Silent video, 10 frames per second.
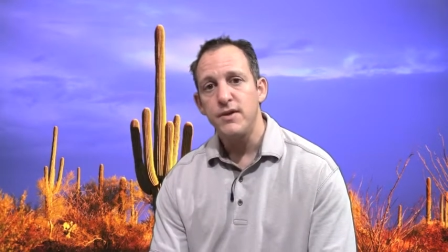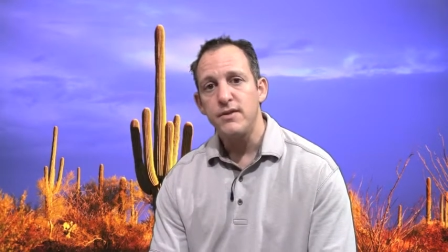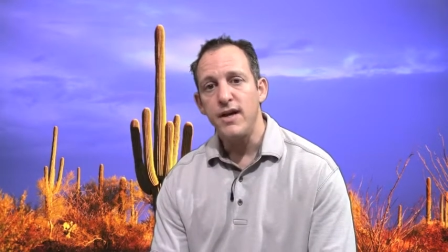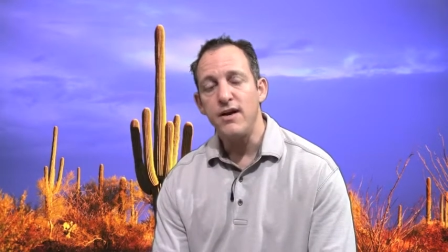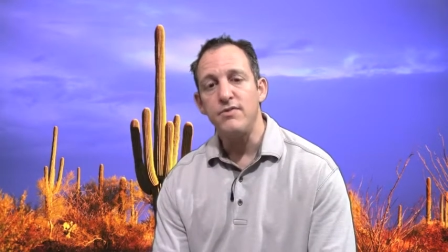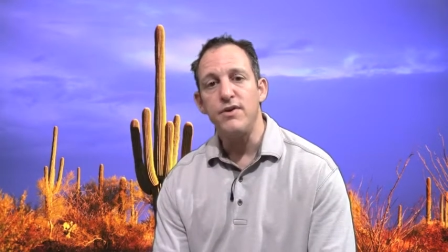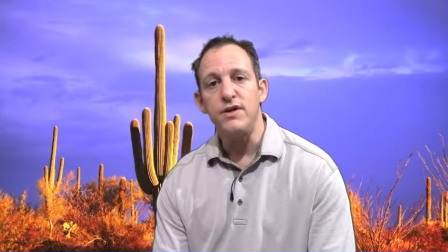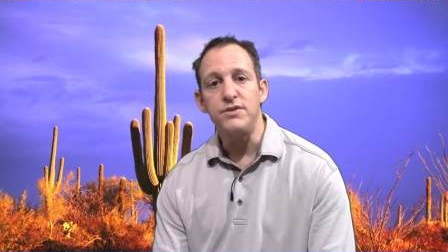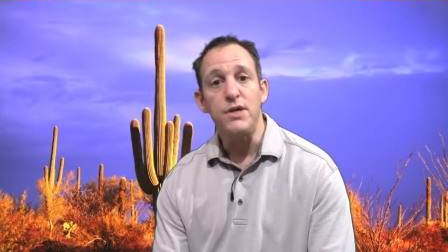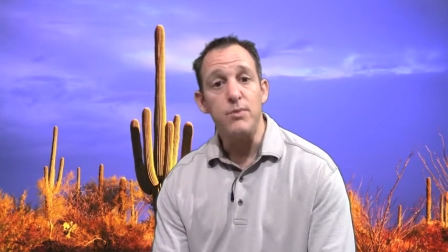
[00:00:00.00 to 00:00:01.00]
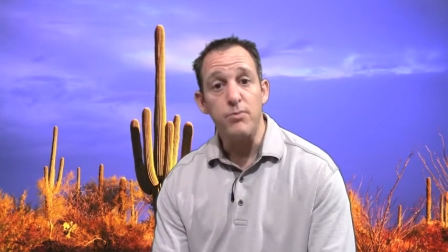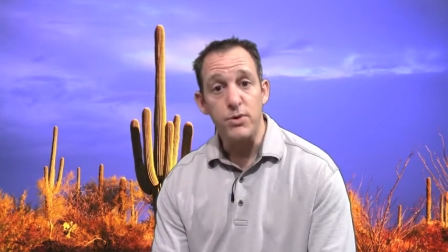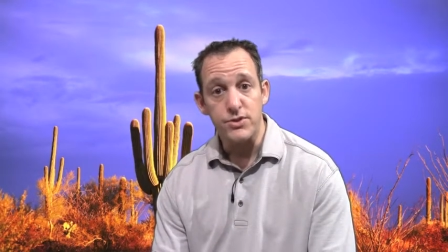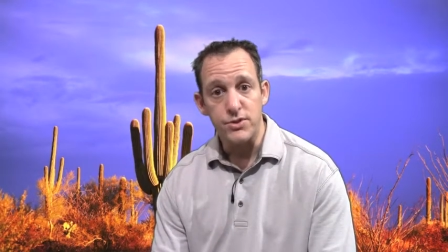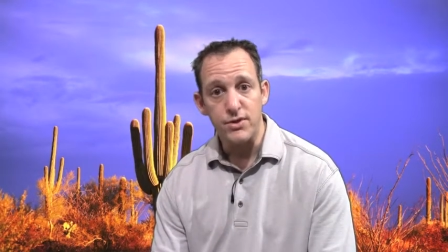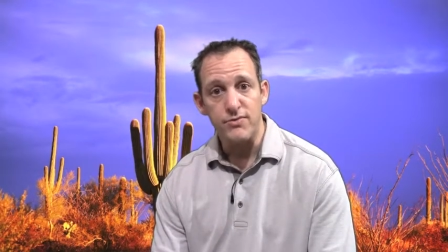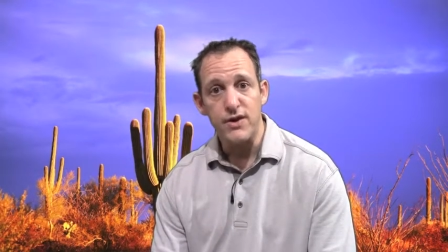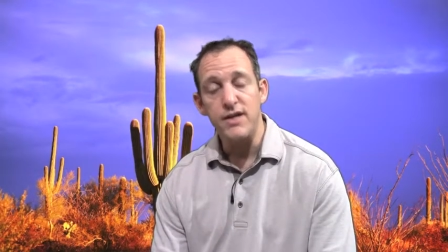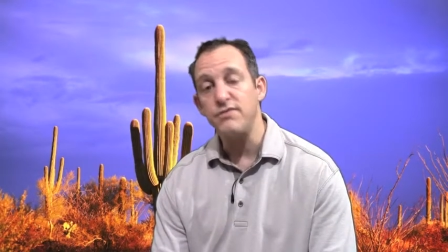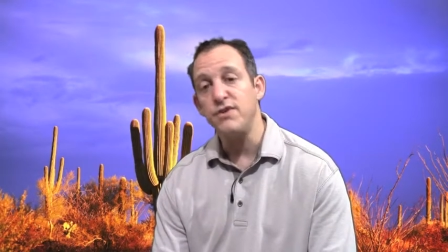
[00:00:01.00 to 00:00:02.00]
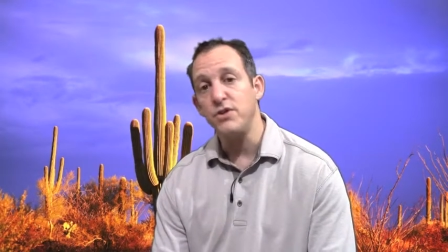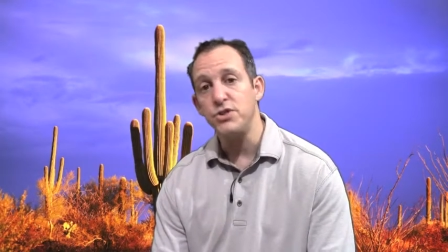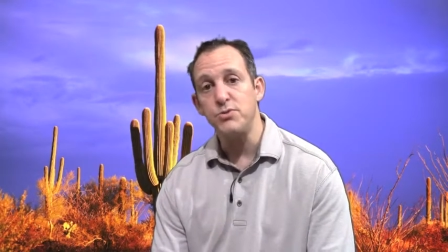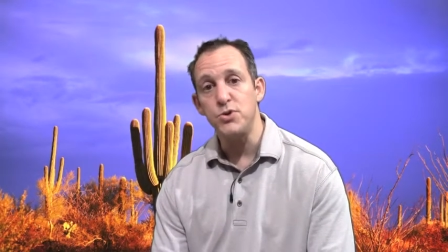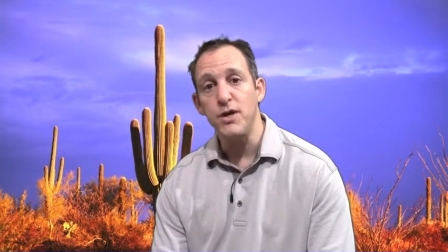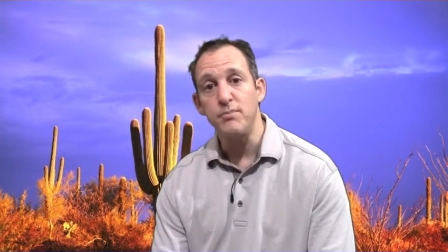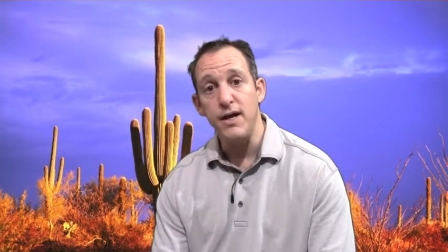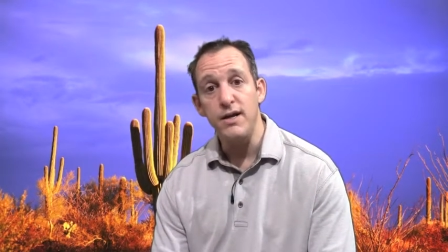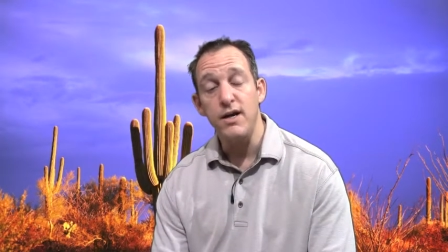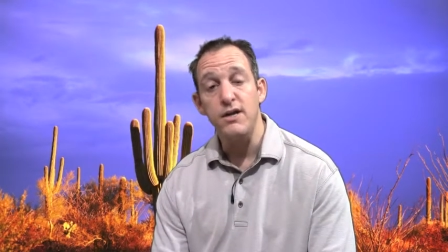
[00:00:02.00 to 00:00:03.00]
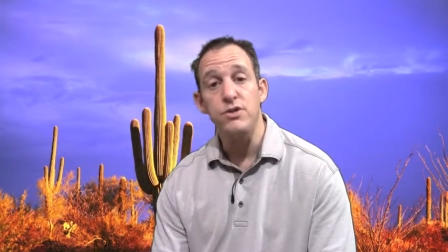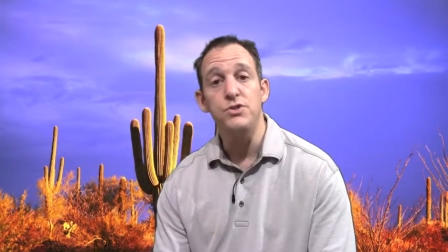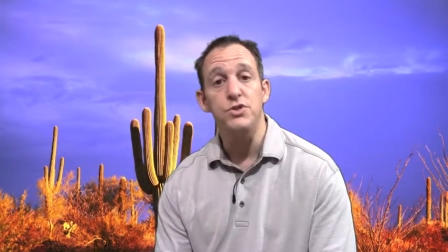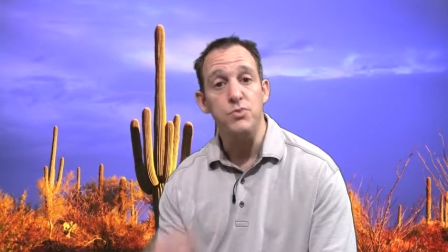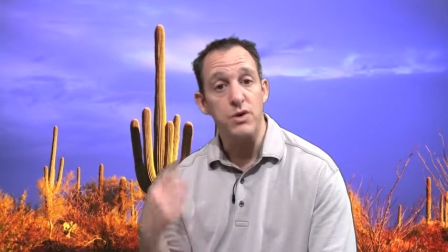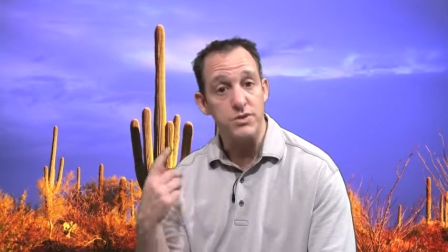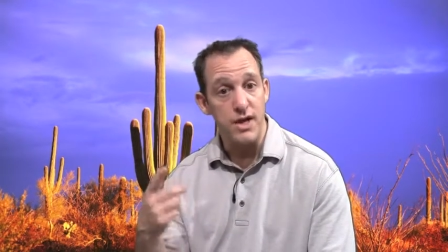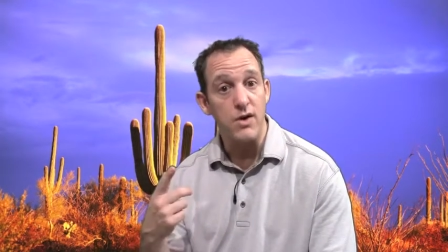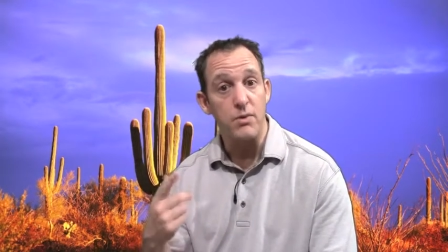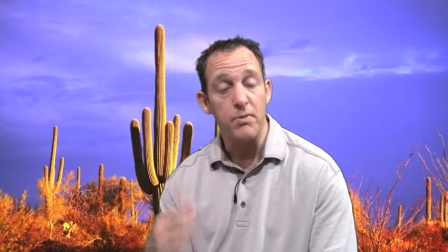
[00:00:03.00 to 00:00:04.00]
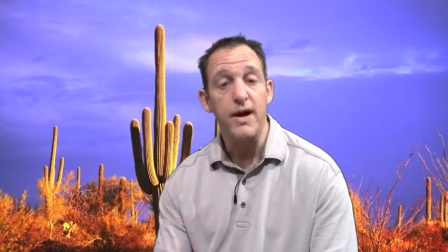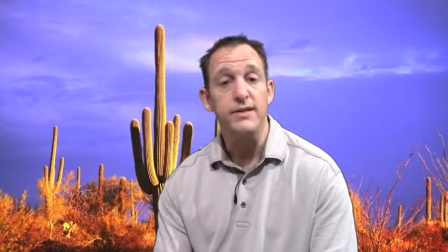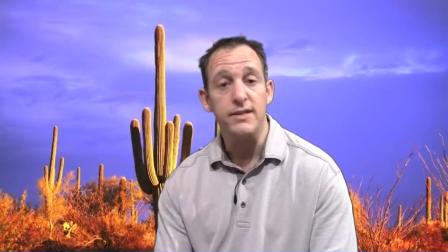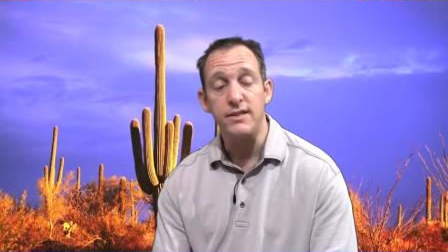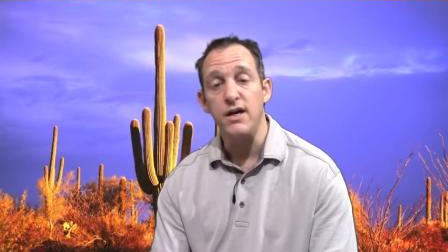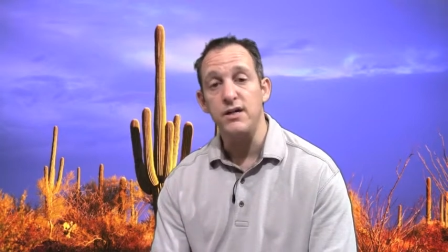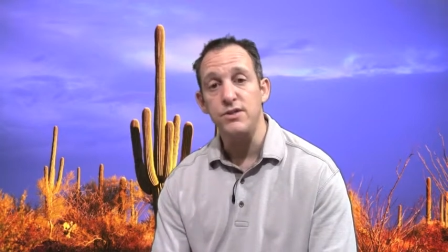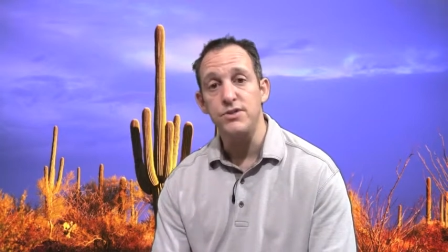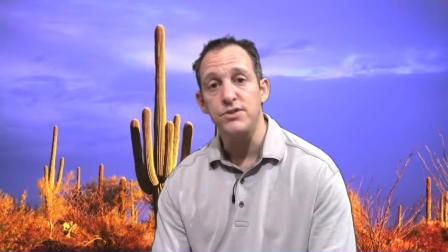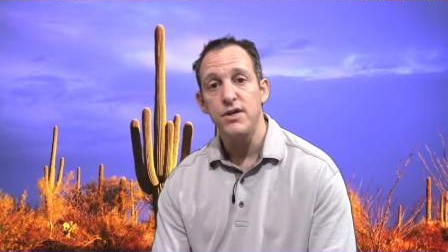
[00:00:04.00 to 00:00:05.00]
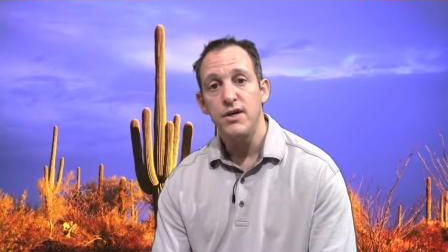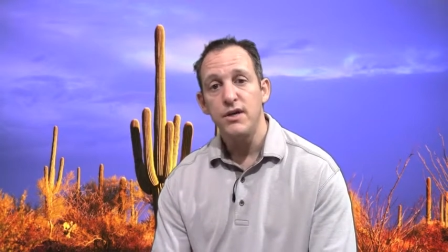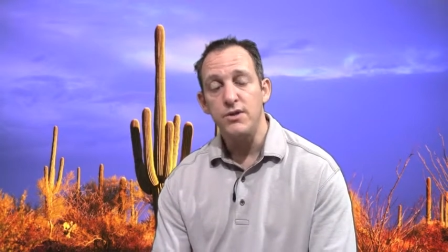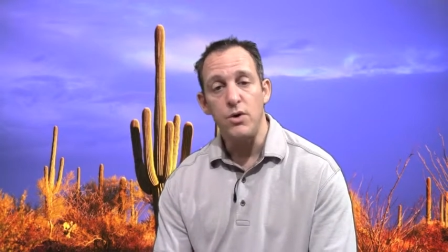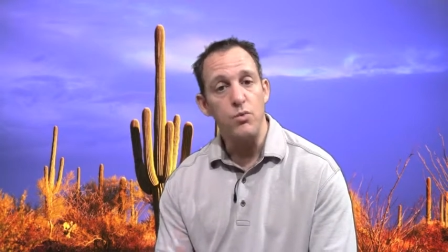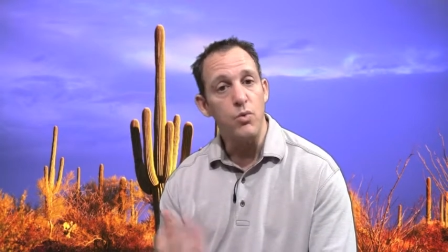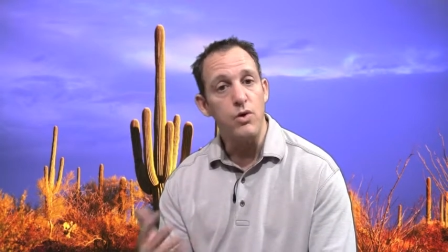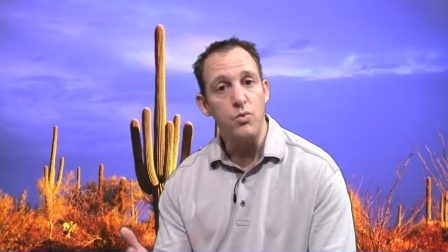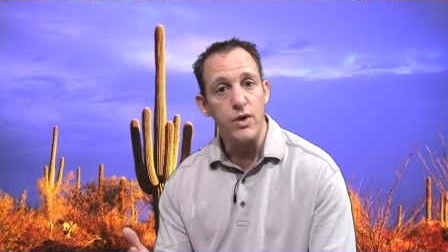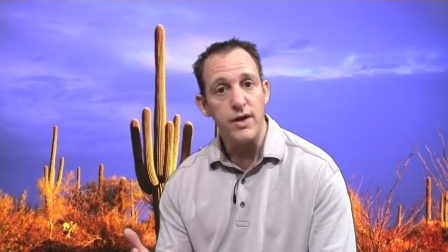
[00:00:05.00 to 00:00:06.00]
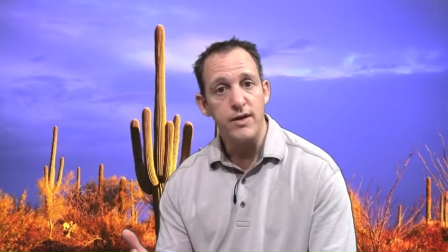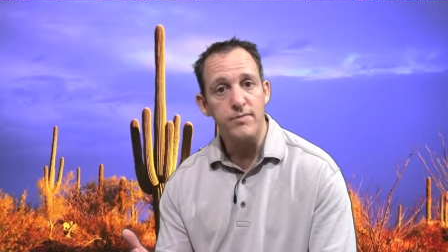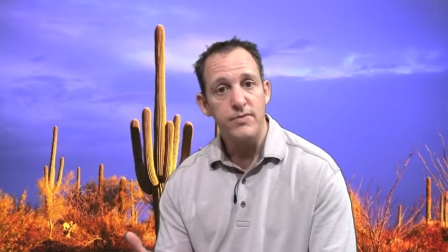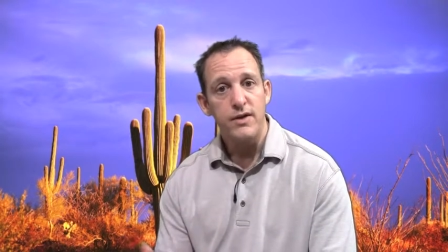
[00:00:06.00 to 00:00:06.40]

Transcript: They have double board certified and fellowship trained pain doctors as well as chiropractic doctors. They're award-winning.